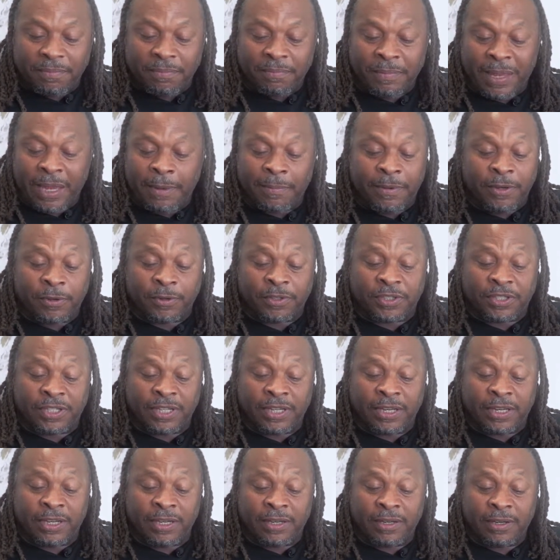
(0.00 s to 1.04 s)
maybe you'll
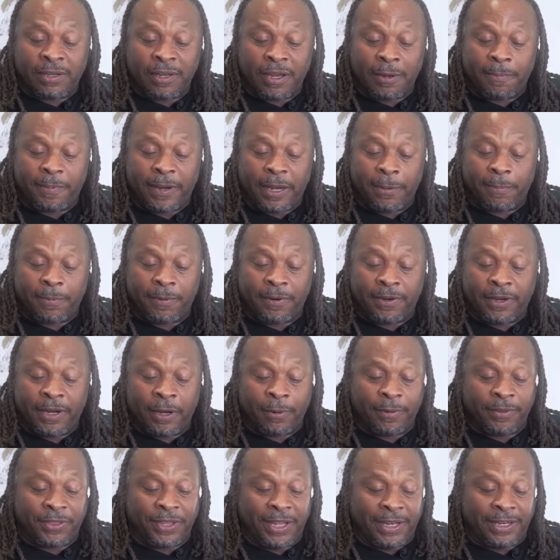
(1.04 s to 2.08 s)
see a paper in
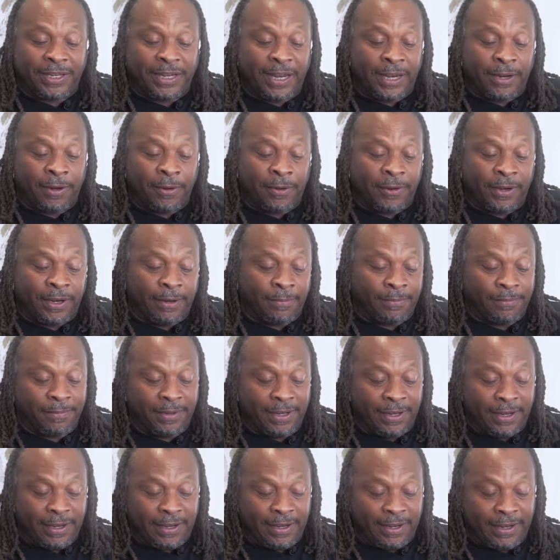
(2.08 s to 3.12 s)
there with that date on it.
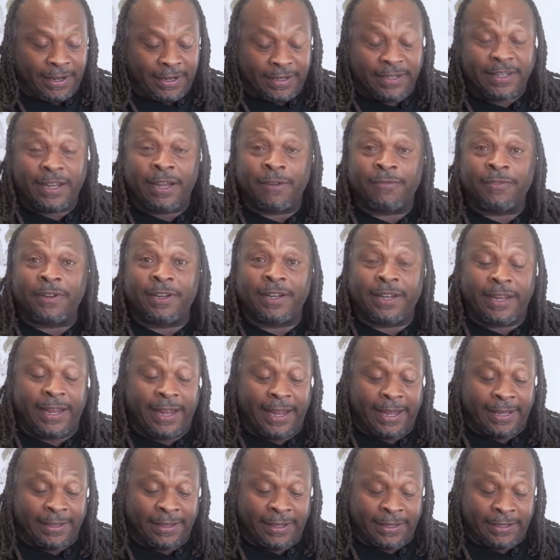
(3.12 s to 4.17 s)
It definitely
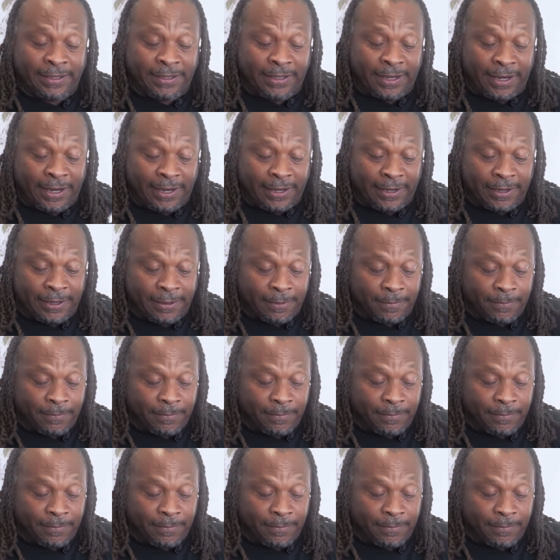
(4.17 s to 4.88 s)
had this tank.